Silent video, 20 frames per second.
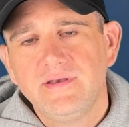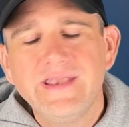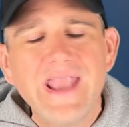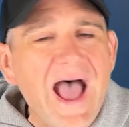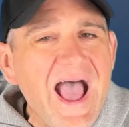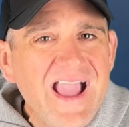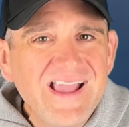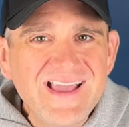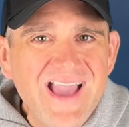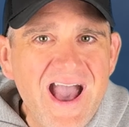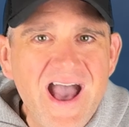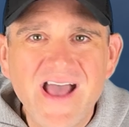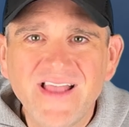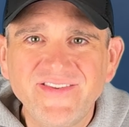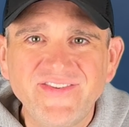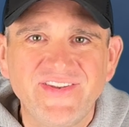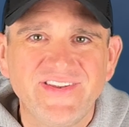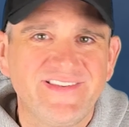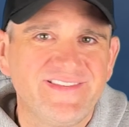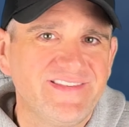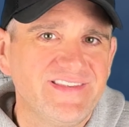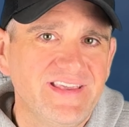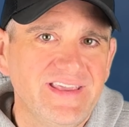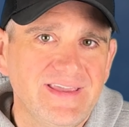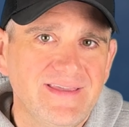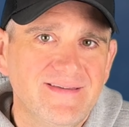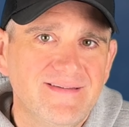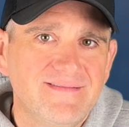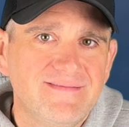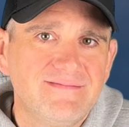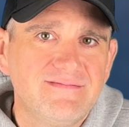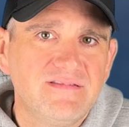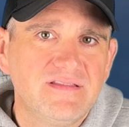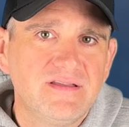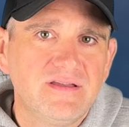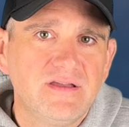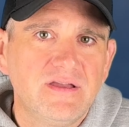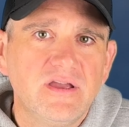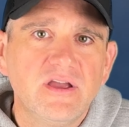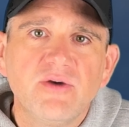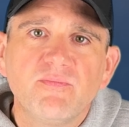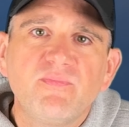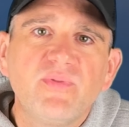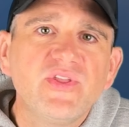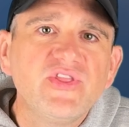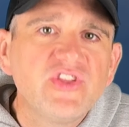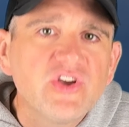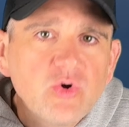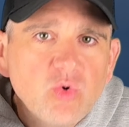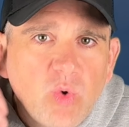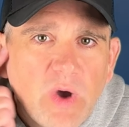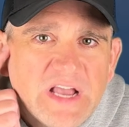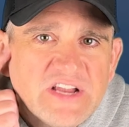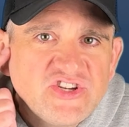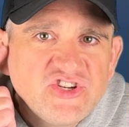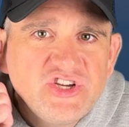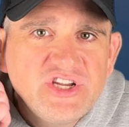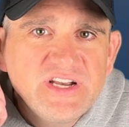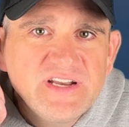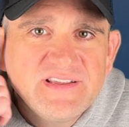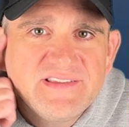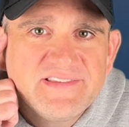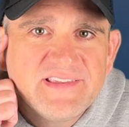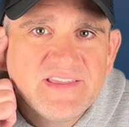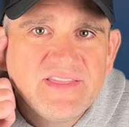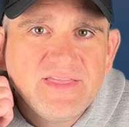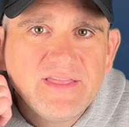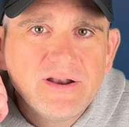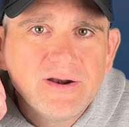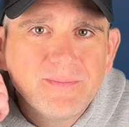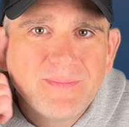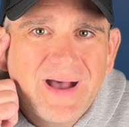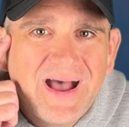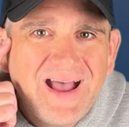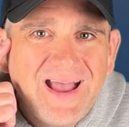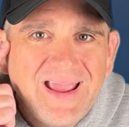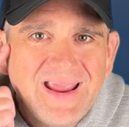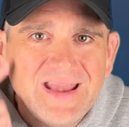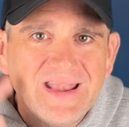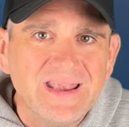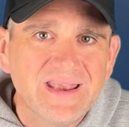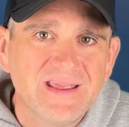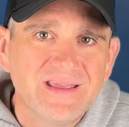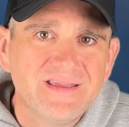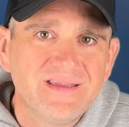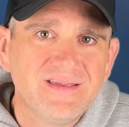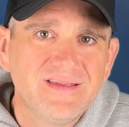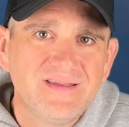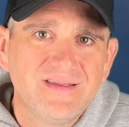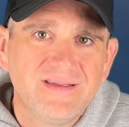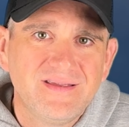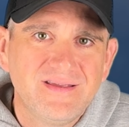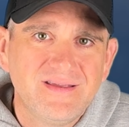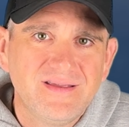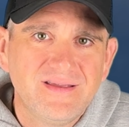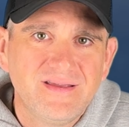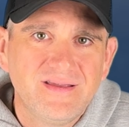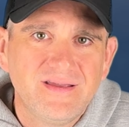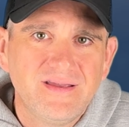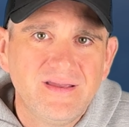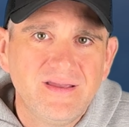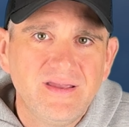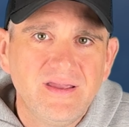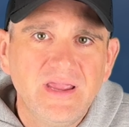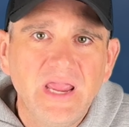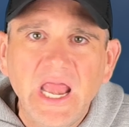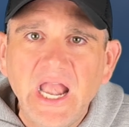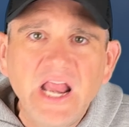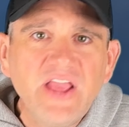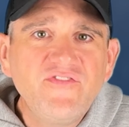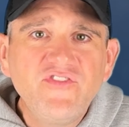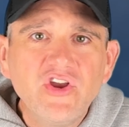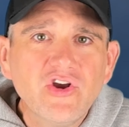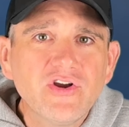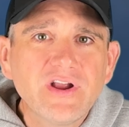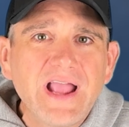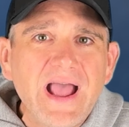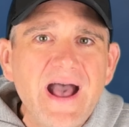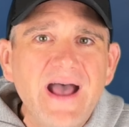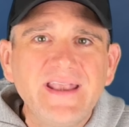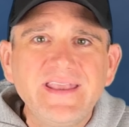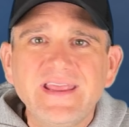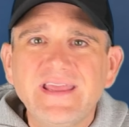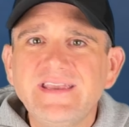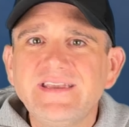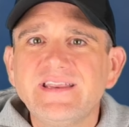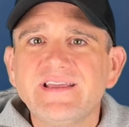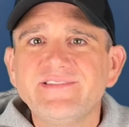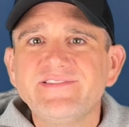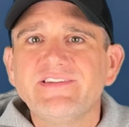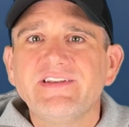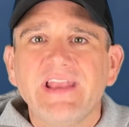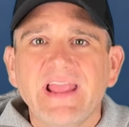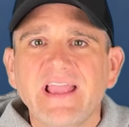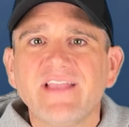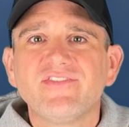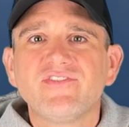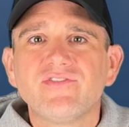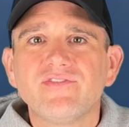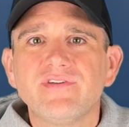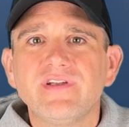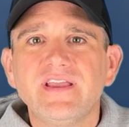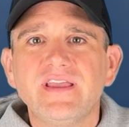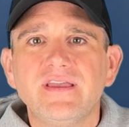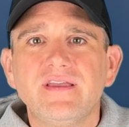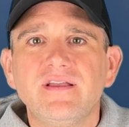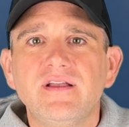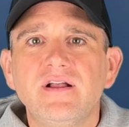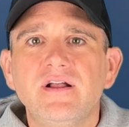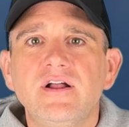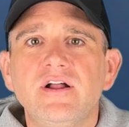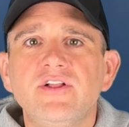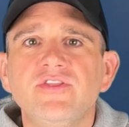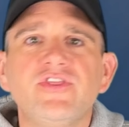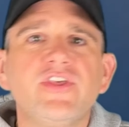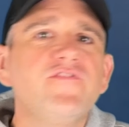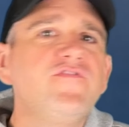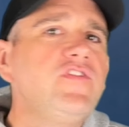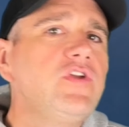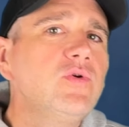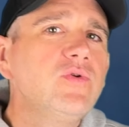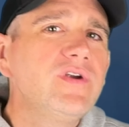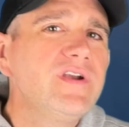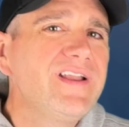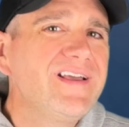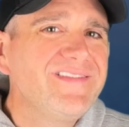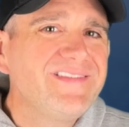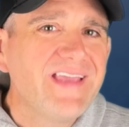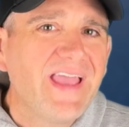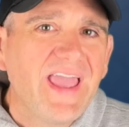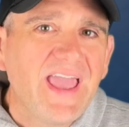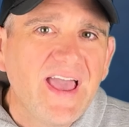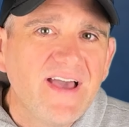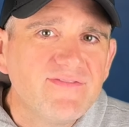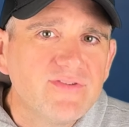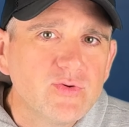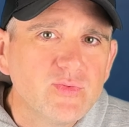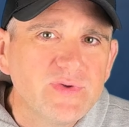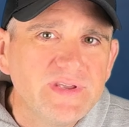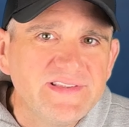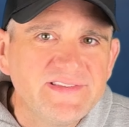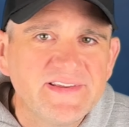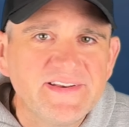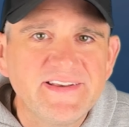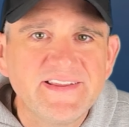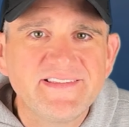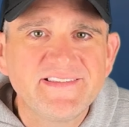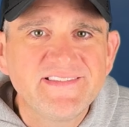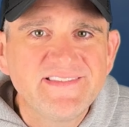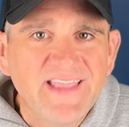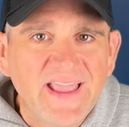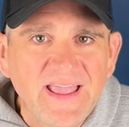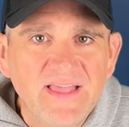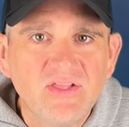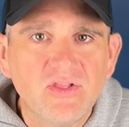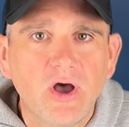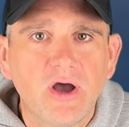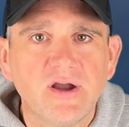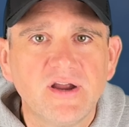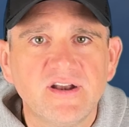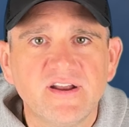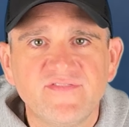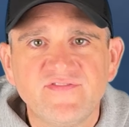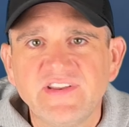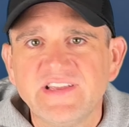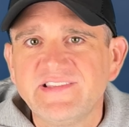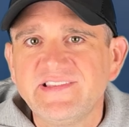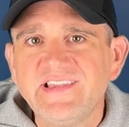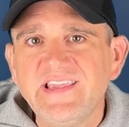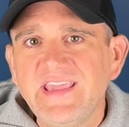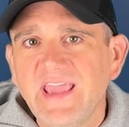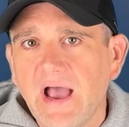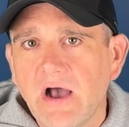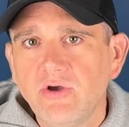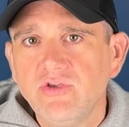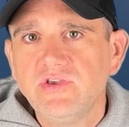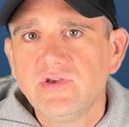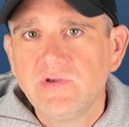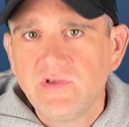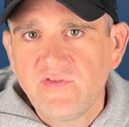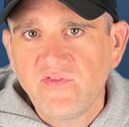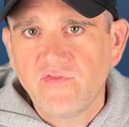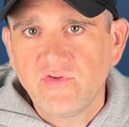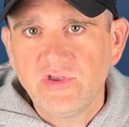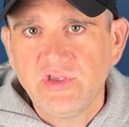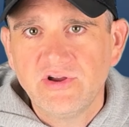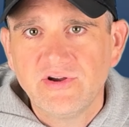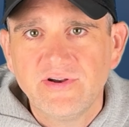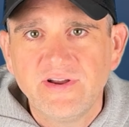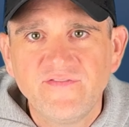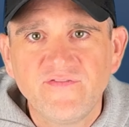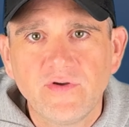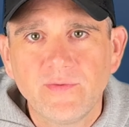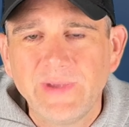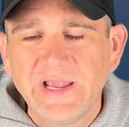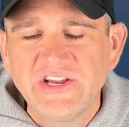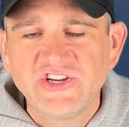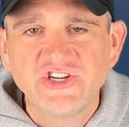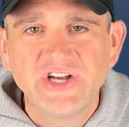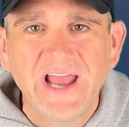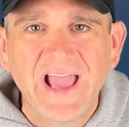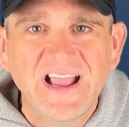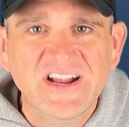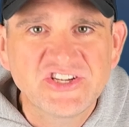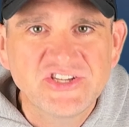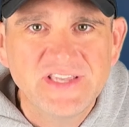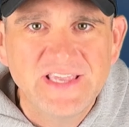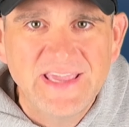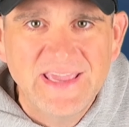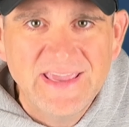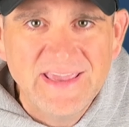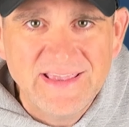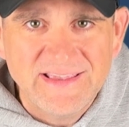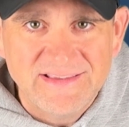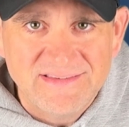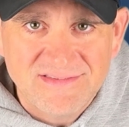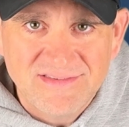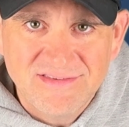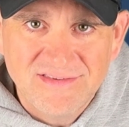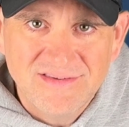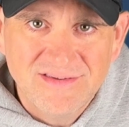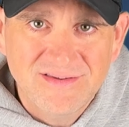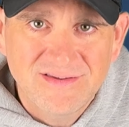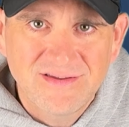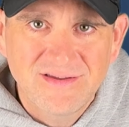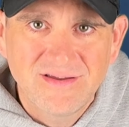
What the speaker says: Not consciously, but the question is in their mind. And if your content doesn't answer it, the viewer doesn't have a reason to stay long enough to see how useful your information actually is.